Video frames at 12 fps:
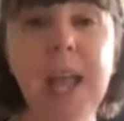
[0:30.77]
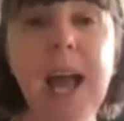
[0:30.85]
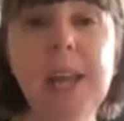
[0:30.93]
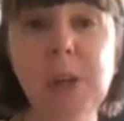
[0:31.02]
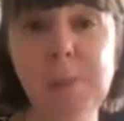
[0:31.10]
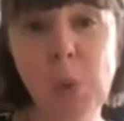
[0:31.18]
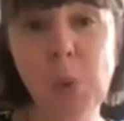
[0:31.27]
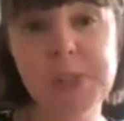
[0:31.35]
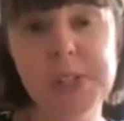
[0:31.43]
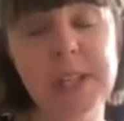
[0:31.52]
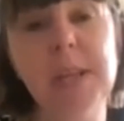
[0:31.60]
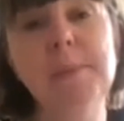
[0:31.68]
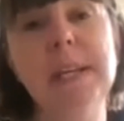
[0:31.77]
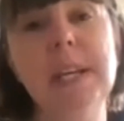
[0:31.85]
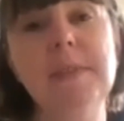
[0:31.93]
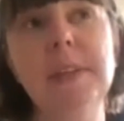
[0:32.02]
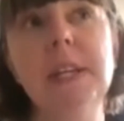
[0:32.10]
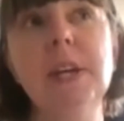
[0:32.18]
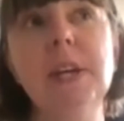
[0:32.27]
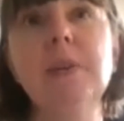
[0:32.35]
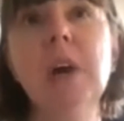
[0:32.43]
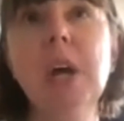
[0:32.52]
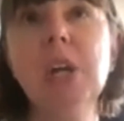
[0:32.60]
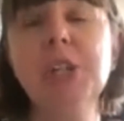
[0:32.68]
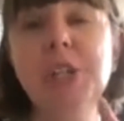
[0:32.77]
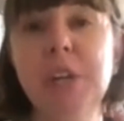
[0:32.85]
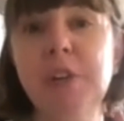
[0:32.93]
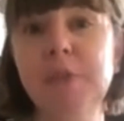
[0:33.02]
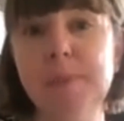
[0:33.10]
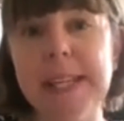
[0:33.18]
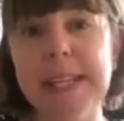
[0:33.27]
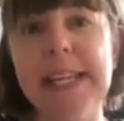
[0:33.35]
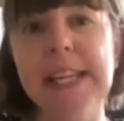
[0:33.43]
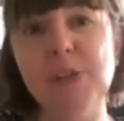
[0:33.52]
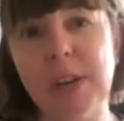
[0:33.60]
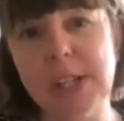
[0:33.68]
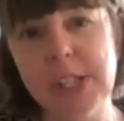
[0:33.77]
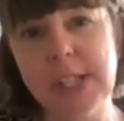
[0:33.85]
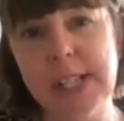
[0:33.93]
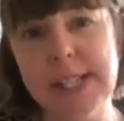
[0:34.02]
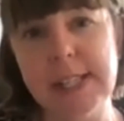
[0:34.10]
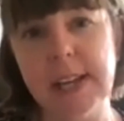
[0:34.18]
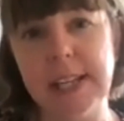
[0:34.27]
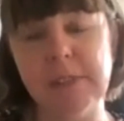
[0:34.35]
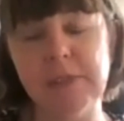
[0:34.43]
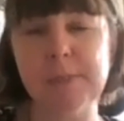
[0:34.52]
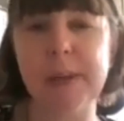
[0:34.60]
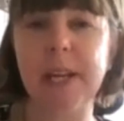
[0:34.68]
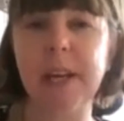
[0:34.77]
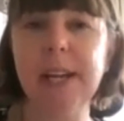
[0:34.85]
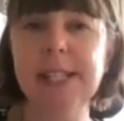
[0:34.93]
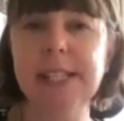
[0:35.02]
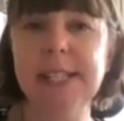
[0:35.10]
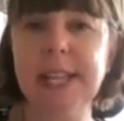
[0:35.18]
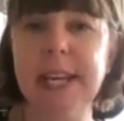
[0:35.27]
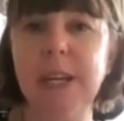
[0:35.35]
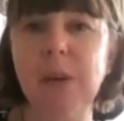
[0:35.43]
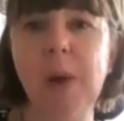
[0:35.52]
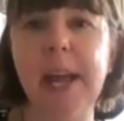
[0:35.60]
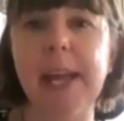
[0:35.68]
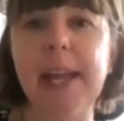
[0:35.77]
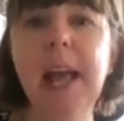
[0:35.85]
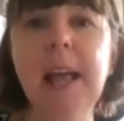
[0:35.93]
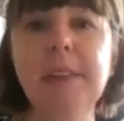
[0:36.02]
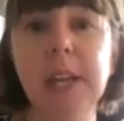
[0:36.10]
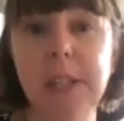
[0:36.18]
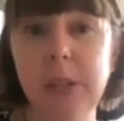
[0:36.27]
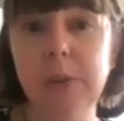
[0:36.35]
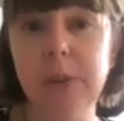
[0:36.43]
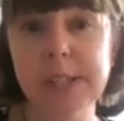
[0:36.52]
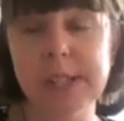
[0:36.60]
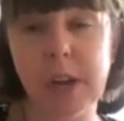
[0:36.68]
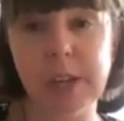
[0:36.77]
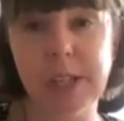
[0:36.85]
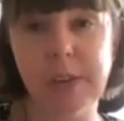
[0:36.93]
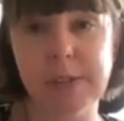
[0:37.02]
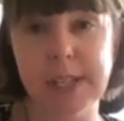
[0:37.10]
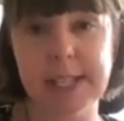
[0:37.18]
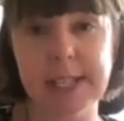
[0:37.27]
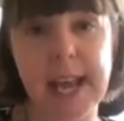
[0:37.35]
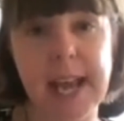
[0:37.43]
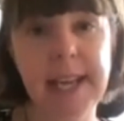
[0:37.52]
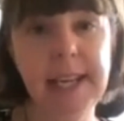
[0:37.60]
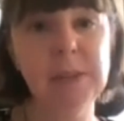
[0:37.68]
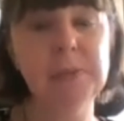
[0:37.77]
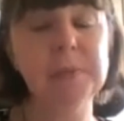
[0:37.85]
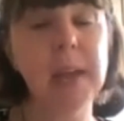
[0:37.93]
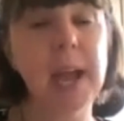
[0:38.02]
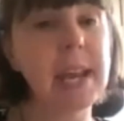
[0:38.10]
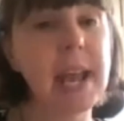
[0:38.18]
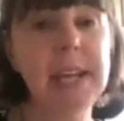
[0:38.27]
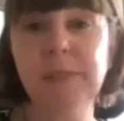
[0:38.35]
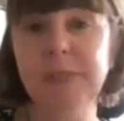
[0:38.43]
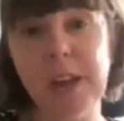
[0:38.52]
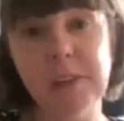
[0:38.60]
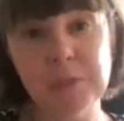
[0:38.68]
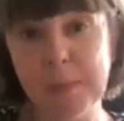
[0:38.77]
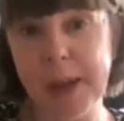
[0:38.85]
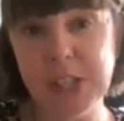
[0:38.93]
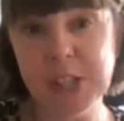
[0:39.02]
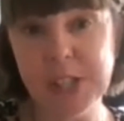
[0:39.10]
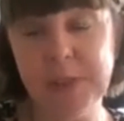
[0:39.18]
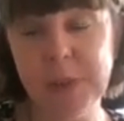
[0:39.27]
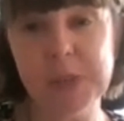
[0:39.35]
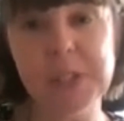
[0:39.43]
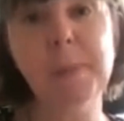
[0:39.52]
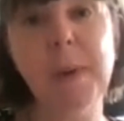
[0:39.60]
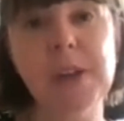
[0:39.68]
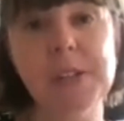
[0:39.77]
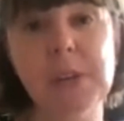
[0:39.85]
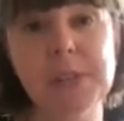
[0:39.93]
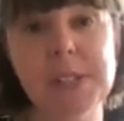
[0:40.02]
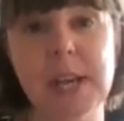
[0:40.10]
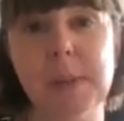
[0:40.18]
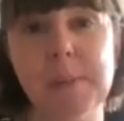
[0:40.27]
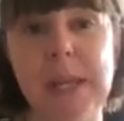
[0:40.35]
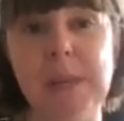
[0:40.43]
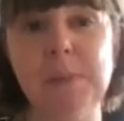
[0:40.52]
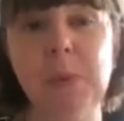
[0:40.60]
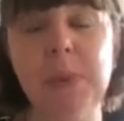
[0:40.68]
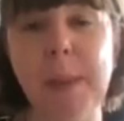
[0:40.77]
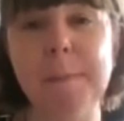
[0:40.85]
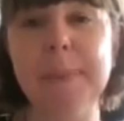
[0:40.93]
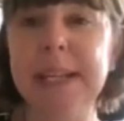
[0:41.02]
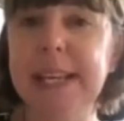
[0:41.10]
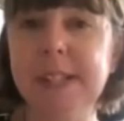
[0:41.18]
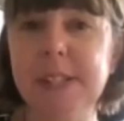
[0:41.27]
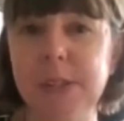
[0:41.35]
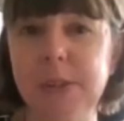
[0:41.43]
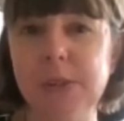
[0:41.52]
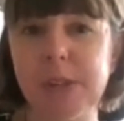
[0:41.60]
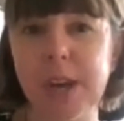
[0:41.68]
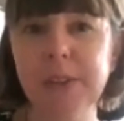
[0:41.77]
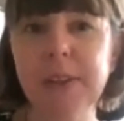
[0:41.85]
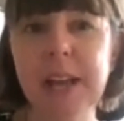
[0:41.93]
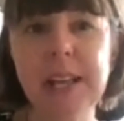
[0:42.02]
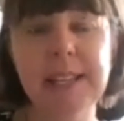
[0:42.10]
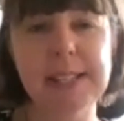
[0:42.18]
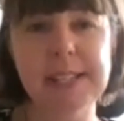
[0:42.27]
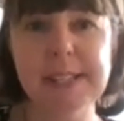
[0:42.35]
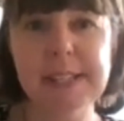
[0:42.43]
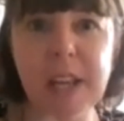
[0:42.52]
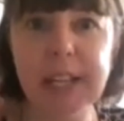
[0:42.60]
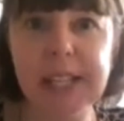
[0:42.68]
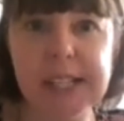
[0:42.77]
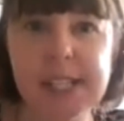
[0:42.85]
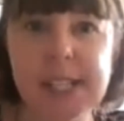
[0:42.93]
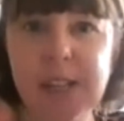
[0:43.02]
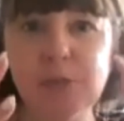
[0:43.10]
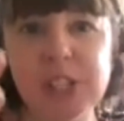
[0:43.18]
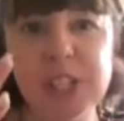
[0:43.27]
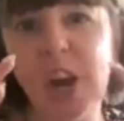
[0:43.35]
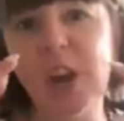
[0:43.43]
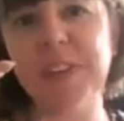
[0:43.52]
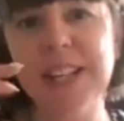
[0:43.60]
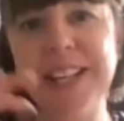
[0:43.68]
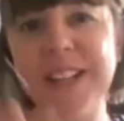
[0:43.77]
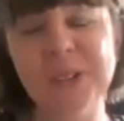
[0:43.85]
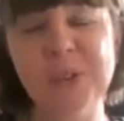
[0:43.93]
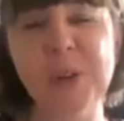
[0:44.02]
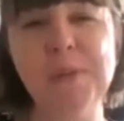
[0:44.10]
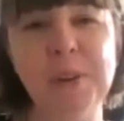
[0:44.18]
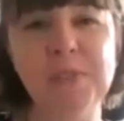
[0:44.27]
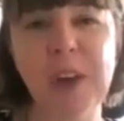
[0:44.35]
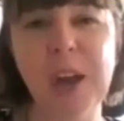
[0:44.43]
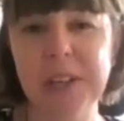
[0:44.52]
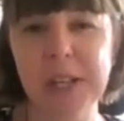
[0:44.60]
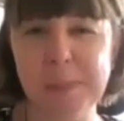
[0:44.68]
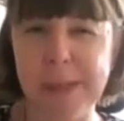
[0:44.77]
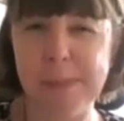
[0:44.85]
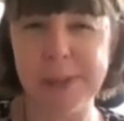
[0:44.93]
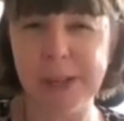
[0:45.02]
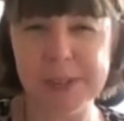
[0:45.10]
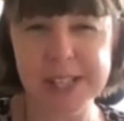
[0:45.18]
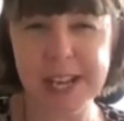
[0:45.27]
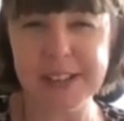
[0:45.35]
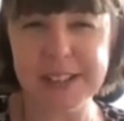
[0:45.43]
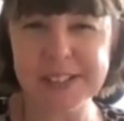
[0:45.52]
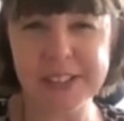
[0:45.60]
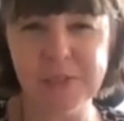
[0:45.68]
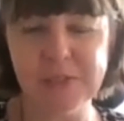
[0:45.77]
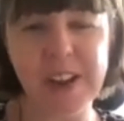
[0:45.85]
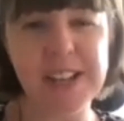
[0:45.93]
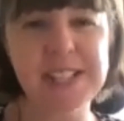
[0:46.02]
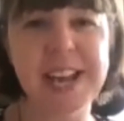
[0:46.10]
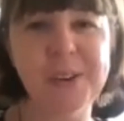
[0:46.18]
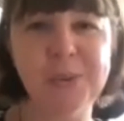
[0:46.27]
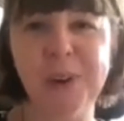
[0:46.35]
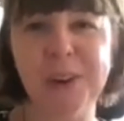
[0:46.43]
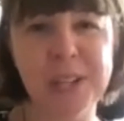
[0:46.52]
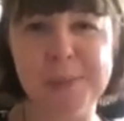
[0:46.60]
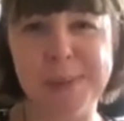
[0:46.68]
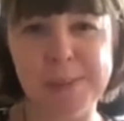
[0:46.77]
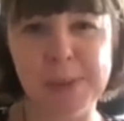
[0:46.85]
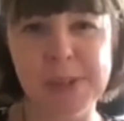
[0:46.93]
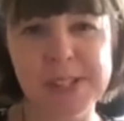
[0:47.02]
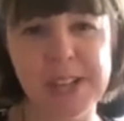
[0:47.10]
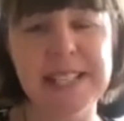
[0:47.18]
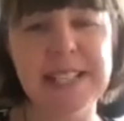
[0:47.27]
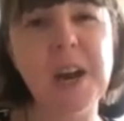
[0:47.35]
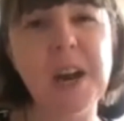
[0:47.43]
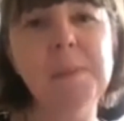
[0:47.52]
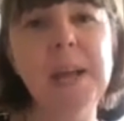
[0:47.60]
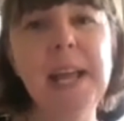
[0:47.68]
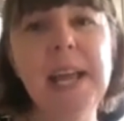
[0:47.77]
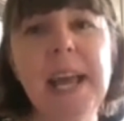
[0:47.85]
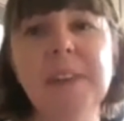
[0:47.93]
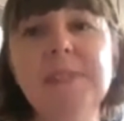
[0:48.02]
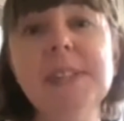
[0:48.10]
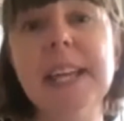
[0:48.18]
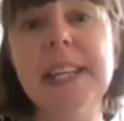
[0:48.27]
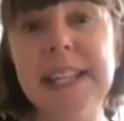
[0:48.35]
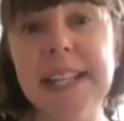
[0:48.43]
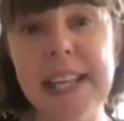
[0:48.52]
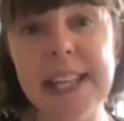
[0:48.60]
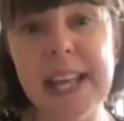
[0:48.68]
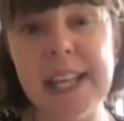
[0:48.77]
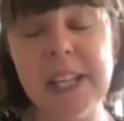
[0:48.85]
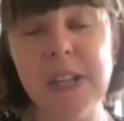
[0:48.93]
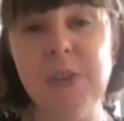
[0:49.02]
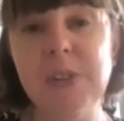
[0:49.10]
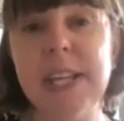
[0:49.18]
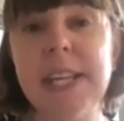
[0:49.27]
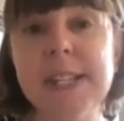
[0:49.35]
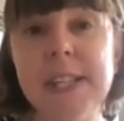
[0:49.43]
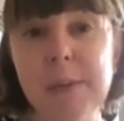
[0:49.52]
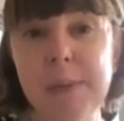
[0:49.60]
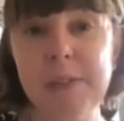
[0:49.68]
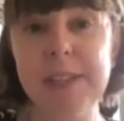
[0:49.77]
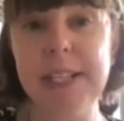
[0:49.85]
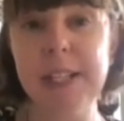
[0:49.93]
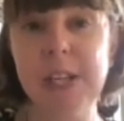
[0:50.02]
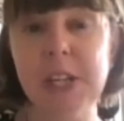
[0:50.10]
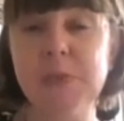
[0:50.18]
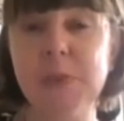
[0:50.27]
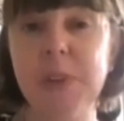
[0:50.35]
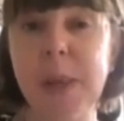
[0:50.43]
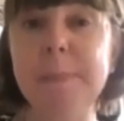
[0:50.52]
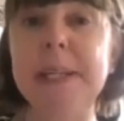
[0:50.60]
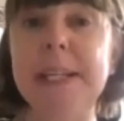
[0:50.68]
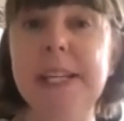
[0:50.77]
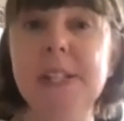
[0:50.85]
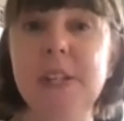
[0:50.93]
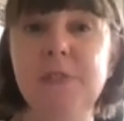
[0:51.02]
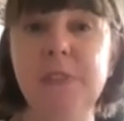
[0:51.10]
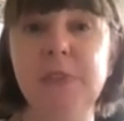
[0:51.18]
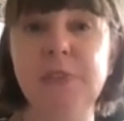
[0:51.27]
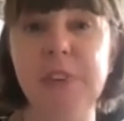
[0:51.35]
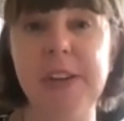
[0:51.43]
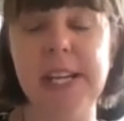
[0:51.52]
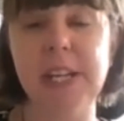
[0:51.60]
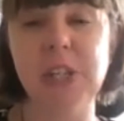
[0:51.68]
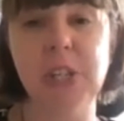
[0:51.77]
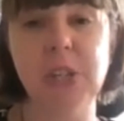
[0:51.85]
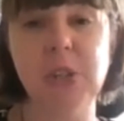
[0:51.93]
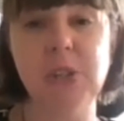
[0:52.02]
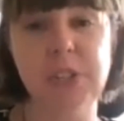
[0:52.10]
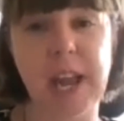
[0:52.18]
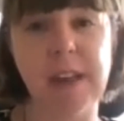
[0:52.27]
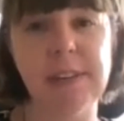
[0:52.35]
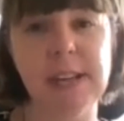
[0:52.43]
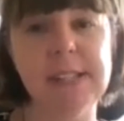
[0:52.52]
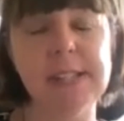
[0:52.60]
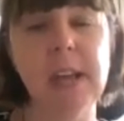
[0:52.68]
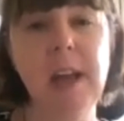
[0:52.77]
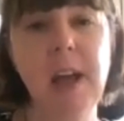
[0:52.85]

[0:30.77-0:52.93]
And I'm also going to be giving you 2 of my key strategies that I give to my clients to take away that you can start using today. And any of that information, if you want to pass it on to other people, then please do so. This isn't like a secret coven little group of only the people who attended can find out, or only the people who signed up. If there's anything in there that you think is going to be really useful, then please do feel free to share it,